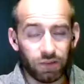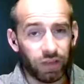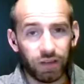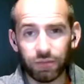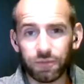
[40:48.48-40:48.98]

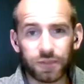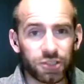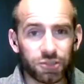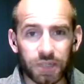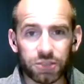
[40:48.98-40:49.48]
they've
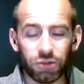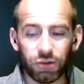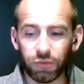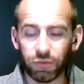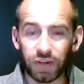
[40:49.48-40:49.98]
just switched
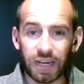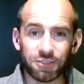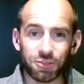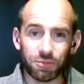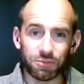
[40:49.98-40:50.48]
off
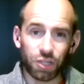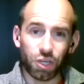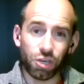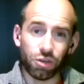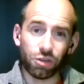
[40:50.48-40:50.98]
overnight. So there was a
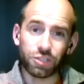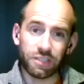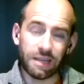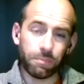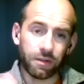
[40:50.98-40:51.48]
huge
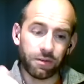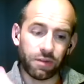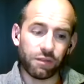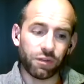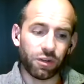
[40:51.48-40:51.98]
dip in
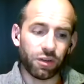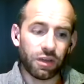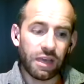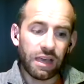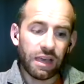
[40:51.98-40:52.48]
revenue.
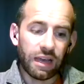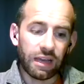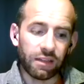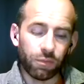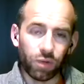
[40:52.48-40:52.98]

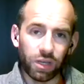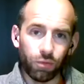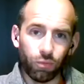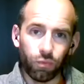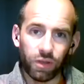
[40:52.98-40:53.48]
And then
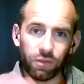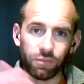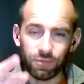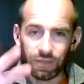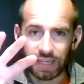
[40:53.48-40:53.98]
we
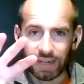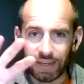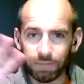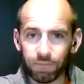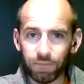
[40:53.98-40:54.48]
kind
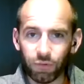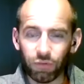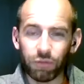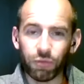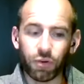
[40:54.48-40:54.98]
of
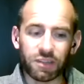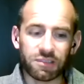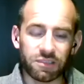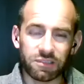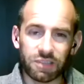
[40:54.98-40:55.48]

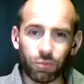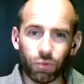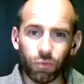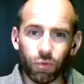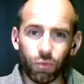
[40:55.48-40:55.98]
refocused and said,
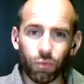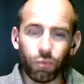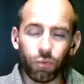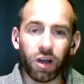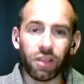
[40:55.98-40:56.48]
well,
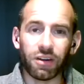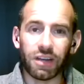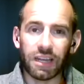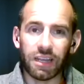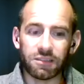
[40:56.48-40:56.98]
what other
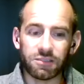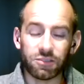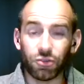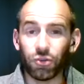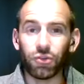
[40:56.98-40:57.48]
areas
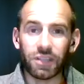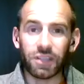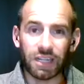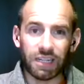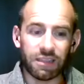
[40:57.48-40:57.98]
do
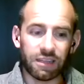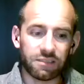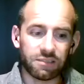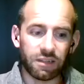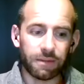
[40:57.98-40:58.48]
really need
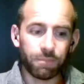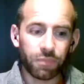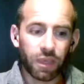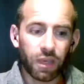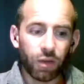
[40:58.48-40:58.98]
this? And
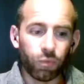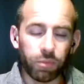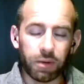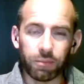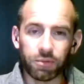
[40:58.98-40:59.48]
we
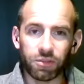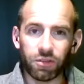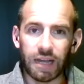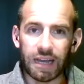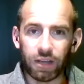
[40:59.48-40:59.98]
were able to
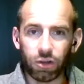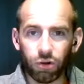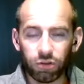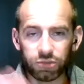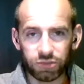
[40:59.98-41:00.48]
do that at
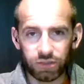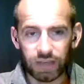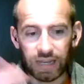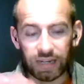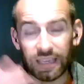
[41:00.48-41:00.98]
cost
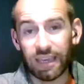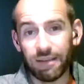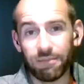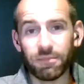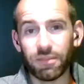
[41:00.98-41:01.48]
and
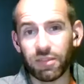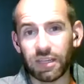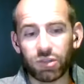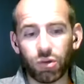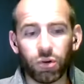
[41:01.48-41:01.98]
get
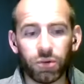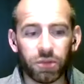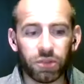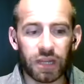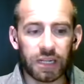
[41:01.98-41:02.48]
things going with the